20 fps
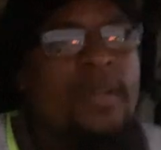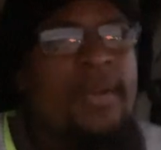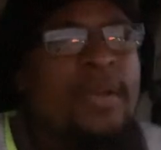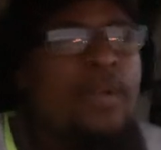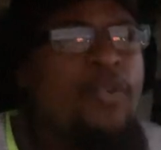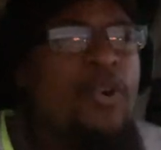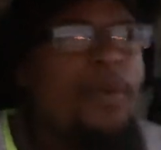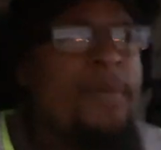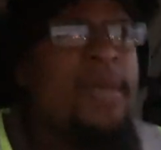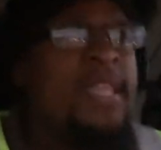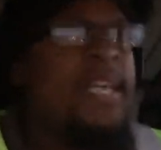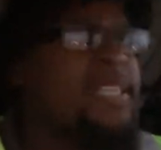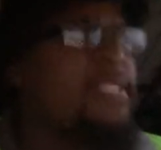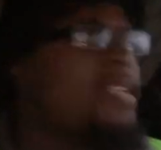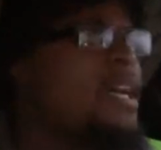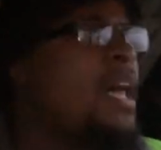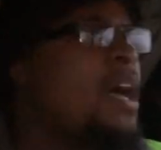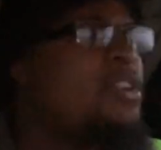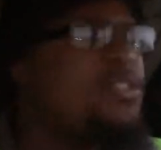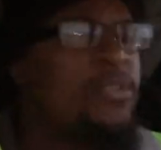where my next
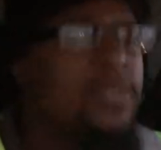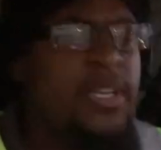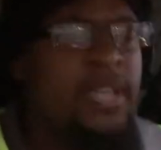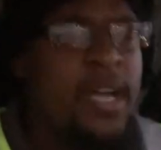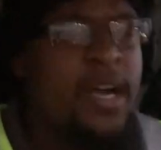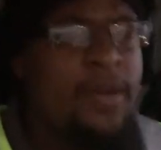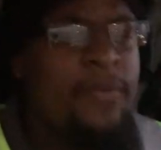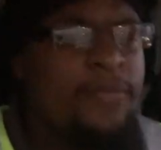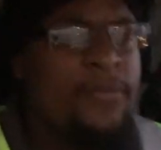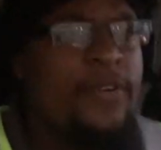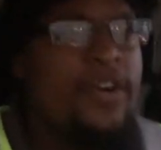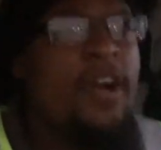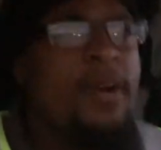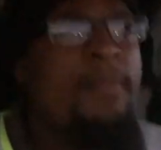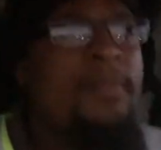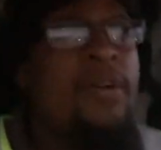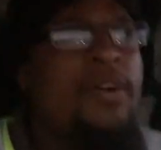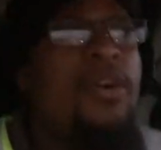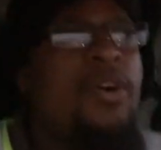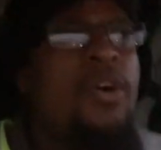dollar is going to come from.
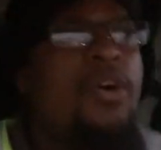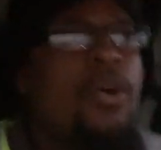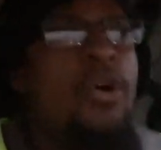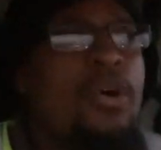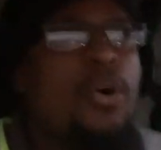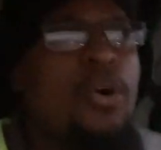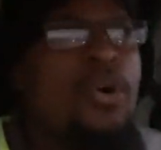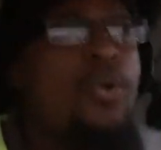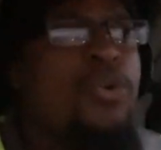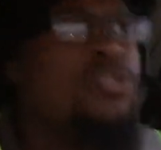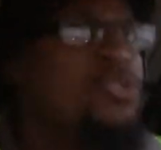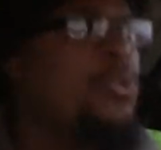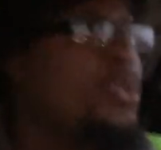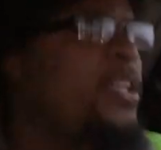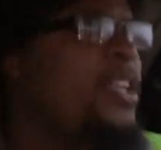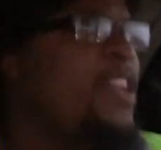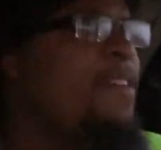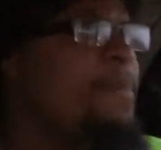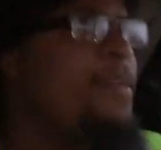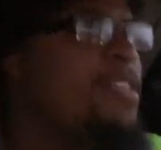Who's going to
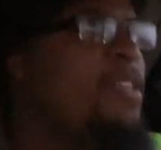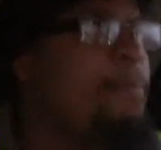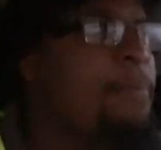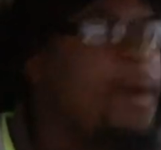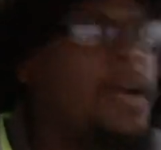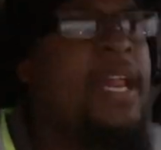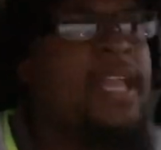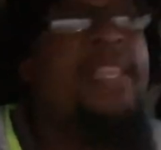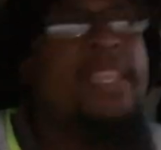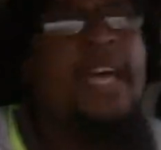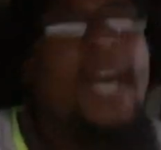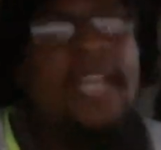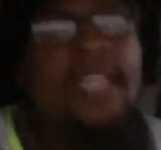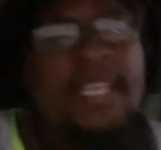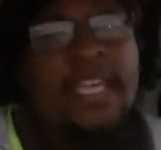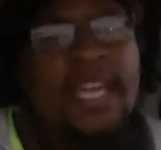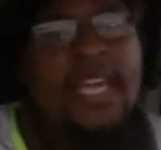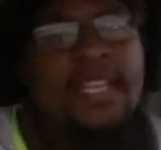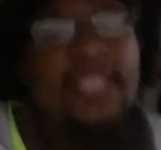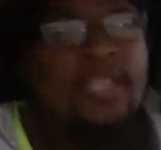give me the money that I
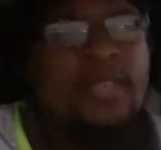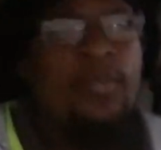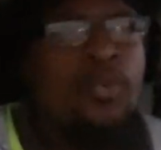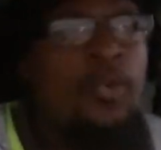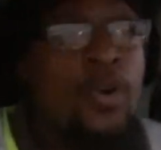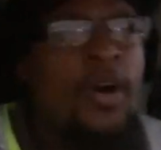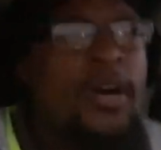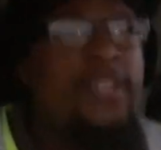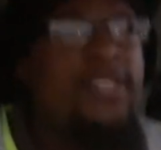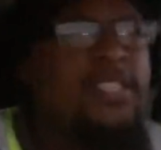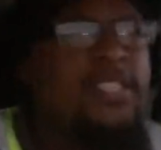need and want to